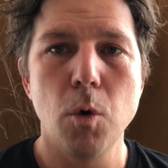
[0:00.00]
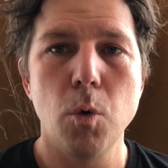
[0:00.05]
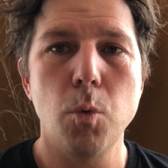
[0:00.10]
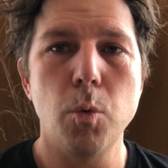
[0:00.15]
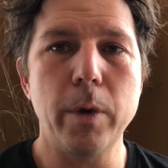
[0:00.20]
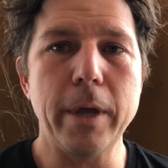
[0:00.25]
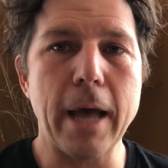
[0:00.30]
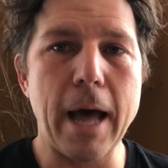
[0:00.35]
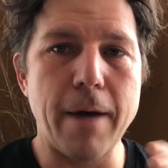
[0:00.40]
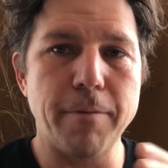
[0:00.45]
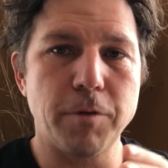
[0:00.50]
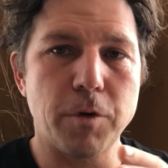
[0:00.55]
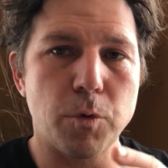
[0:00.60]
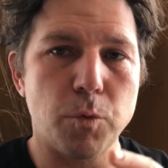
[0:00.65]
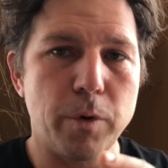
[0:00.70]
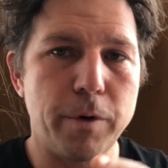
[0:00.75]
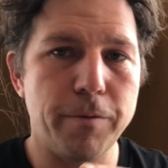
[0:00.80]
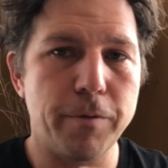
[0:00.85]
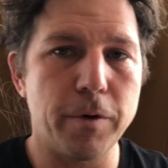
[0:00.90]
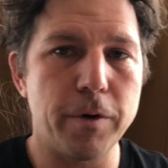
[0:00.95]
We have to
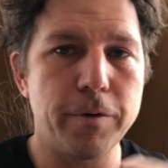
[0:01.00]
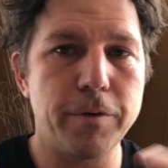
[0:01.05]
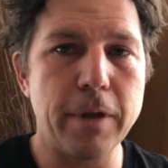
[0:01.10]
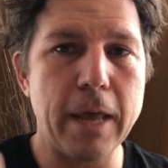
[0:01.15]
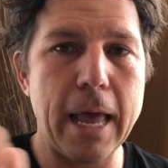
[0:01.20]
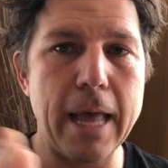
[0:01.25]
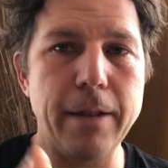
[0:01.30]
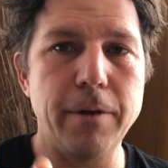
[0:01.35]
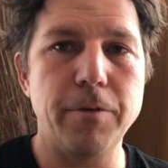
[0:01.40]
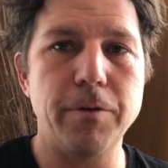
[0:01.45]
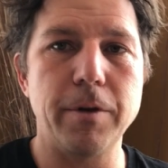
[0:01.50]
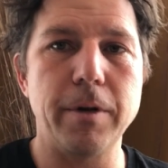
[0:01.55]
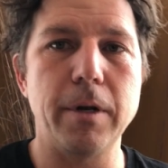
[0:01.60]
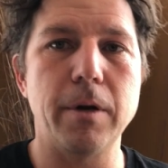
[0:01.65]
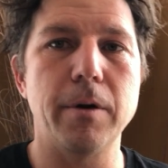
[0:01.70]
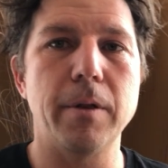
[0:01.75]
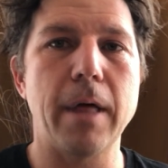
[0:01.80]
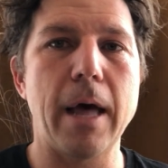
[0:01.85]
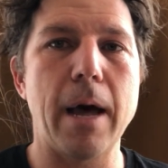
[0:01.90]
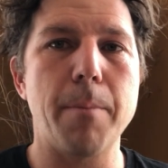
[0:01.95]
reverse
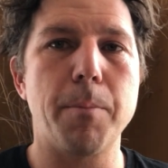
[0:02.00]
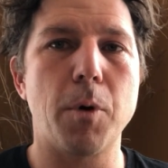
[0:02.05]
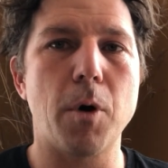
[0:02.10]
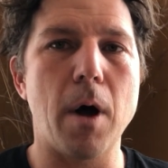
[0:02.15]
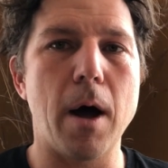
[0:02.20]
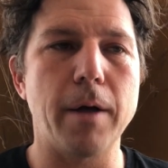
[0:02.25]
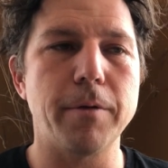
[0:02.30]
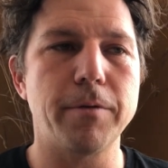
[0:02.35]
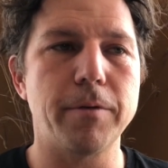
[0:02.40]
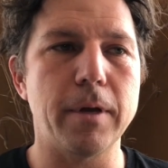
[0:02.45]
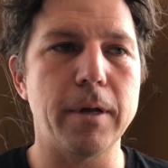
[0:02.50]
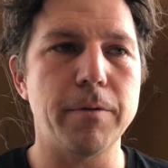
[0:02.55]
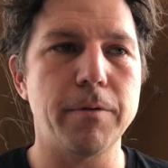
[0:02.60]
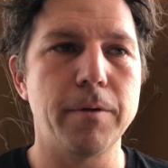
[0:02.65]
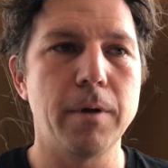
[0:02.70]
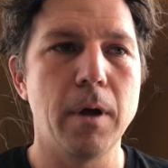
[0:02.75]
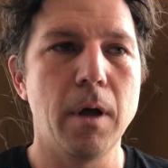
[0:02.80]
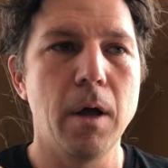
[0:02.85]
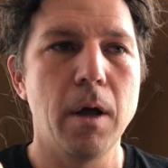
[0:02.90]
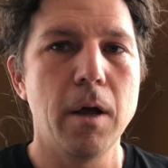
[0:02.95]
engineer that process.
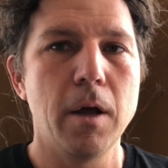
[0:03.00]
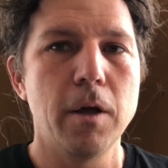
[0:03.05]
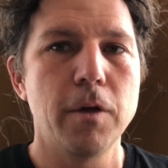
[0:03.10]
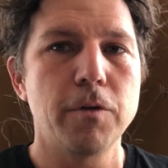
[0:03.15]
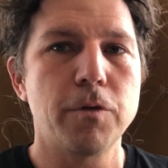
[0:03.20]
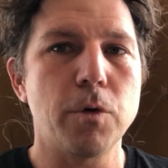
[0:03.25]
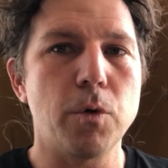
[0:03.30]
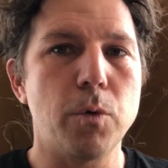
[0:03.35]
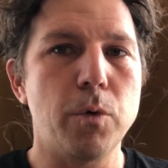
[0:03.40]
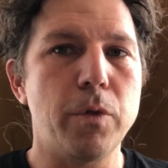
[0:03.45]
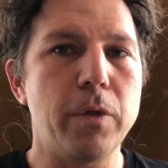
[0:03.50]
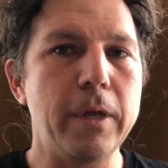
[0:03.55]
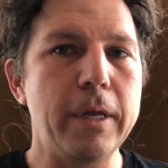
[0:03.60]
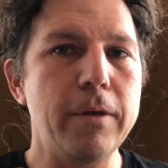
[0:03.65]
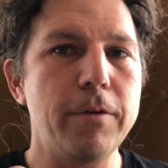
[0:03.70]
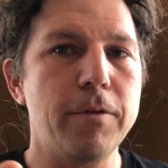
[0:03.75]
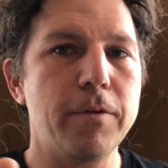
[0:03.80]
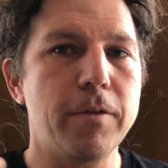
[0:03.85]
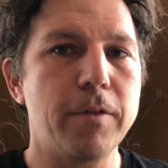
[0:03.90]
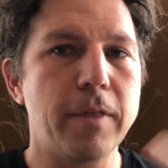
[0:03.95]
So
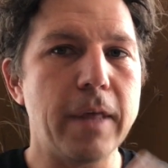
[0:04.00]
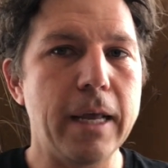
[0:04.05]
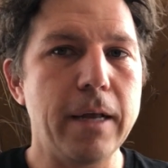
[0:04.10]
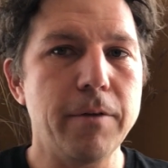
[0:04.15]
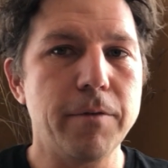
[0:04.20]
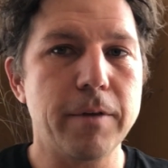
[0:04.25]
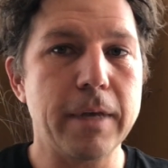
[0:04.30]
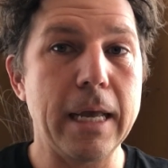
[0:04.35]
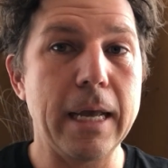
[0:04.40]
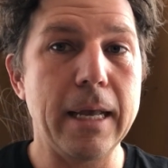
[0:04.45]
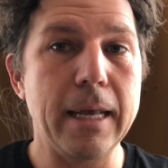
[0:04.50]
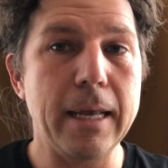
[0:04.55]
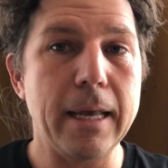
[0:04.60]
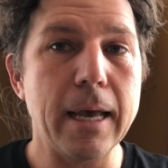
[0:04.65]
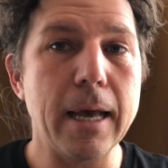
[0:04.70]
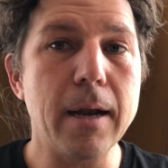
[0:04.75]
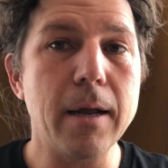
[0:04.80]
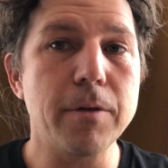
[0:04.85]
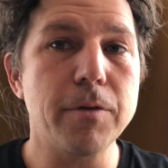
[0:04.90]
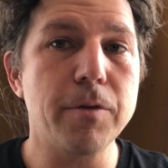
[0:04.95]
these things can
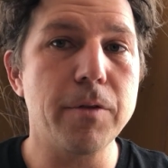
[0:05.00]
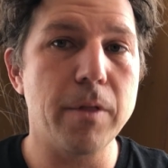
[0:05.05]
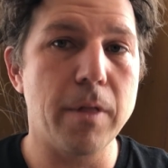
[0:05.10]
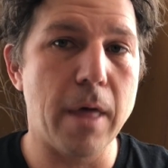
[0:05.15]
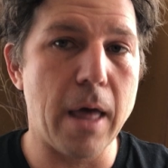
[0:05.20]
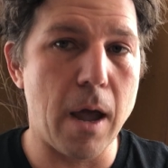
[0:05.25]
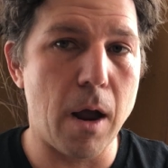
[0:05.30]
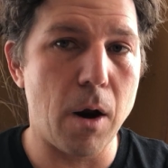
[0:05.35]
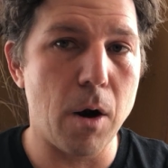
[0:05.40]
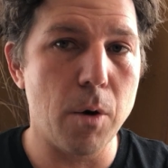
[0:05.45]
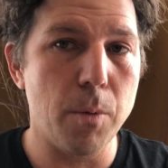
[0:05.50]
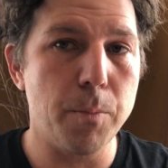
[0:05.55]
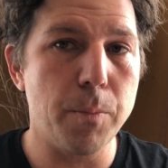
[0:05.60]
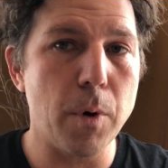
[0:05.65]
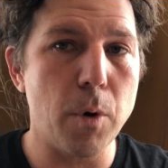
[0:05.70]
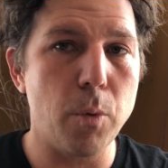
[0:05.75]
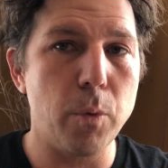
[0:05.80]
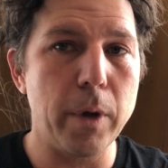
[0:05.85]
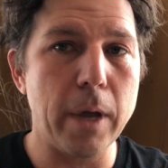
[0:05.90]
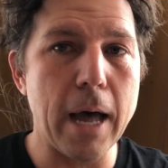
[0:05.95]
get us there,
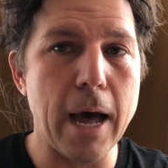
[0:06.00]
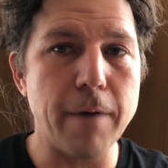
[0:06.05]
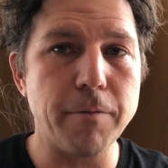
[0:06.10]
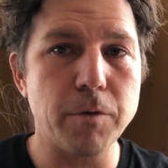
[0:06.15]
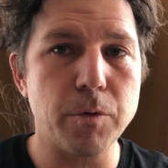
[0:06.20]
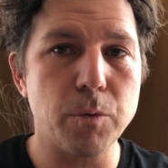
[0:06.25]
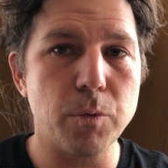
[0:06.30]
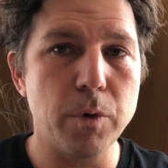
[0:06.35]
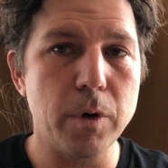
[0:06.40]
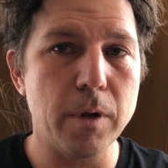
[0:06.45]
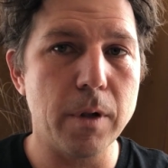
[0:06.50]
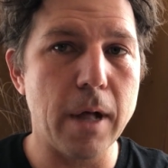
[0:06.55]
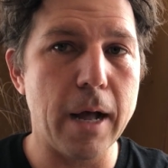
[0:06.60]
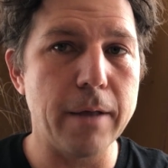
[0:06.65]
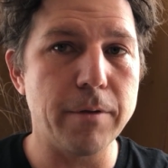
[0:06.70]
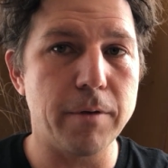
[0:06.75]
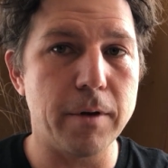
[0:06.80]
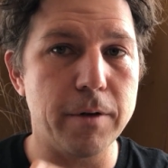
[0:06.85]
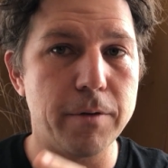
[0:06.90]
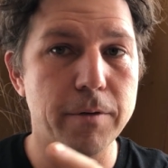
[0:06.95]
but we have to
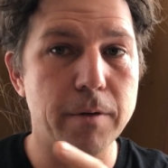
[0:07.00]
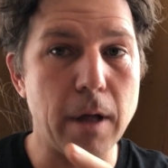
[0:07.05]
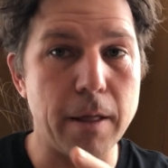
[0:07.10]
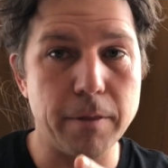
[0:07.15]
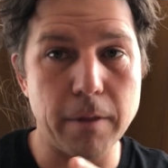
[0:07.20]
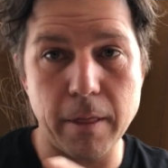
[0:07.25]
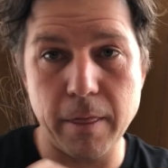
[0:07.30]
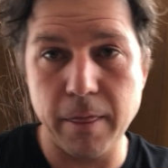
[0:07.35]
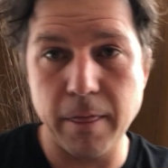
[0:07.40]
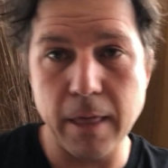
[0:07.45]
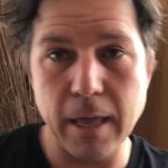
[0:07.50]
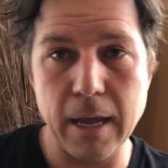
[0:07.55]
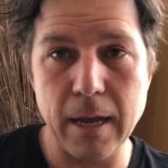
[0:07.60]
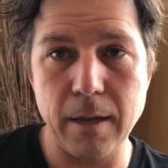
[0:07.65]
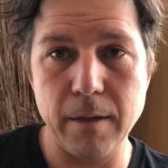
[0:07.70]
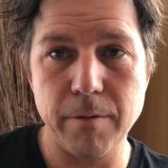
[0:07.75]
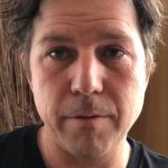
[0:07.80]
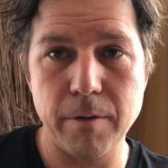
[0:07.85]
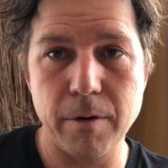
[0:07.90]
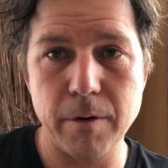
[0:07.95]
realize that it's not the
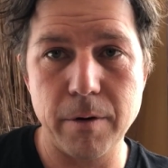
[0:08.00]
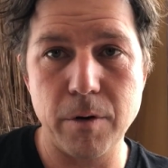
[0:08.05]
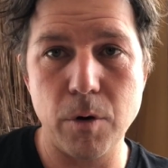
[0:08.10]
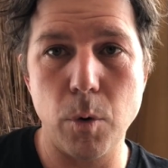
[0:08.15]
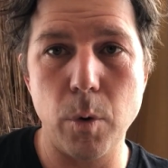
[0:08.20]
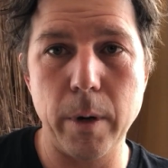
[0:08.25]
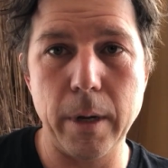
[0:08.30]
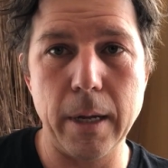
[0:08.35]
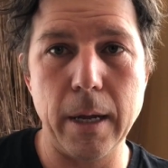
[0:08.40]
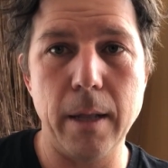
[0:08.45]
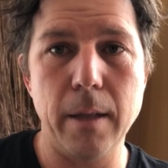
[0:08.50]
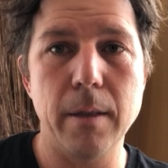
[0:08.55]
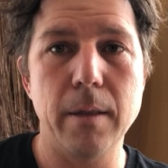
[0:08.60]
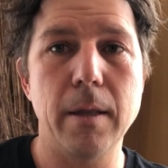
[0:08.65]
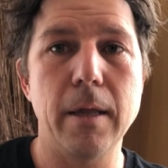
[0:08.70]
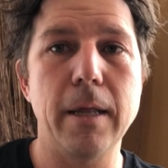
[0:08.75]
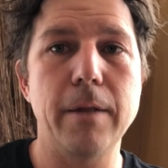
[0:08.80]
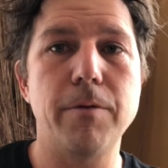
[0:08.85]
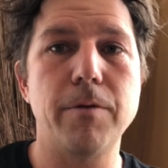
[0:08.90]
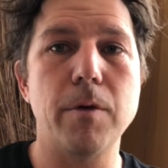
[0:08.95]
things that are doing it,
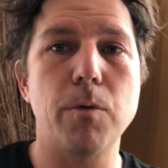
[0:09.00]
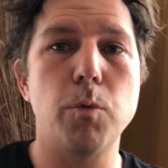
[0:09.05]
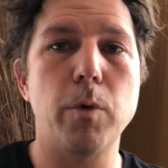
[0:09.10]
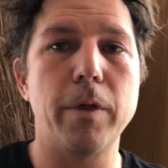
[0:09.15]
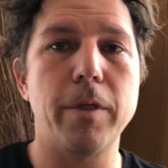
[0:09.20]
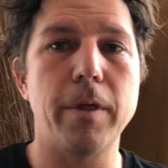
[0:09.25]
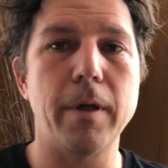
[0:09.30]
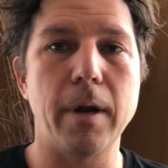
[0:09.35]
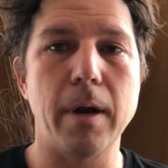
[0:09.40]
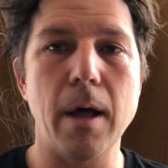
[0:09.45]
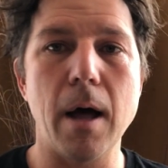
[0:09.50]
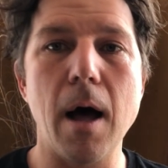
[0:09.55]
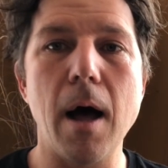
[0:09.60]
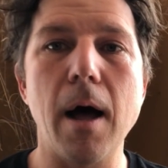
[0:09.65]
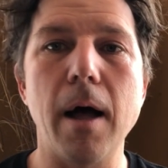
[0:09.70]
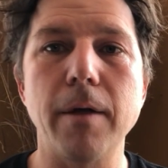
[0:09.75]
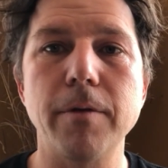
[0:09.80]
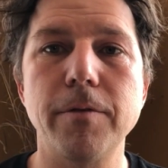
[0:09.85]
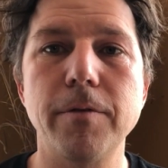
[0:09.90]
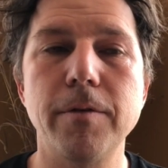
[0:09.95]
it's within
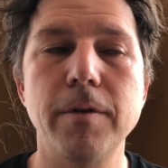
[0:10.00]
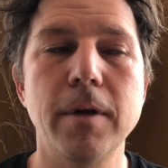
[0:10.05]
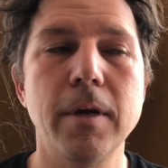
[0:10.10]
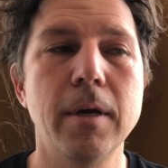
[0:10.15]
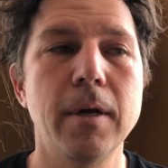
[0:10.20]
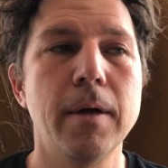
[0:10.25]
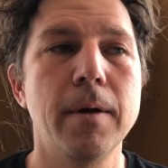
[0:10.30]
us.